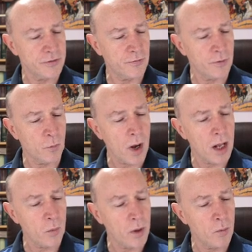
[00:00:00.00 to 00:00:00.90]
For
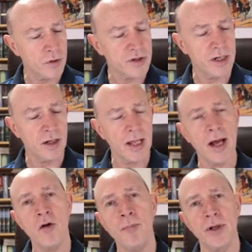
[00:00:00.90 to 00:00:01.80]
while we were still
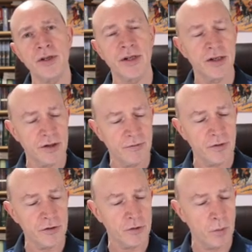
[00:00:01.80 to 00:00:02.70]
helpless, that's the
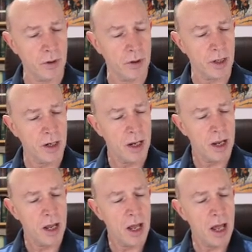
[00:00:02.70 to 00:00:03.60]
first word,
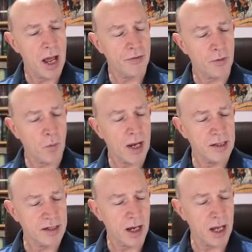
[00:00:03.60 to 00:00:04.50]
at the right
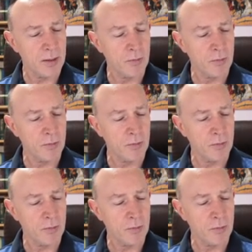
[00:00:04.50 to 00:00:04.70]
time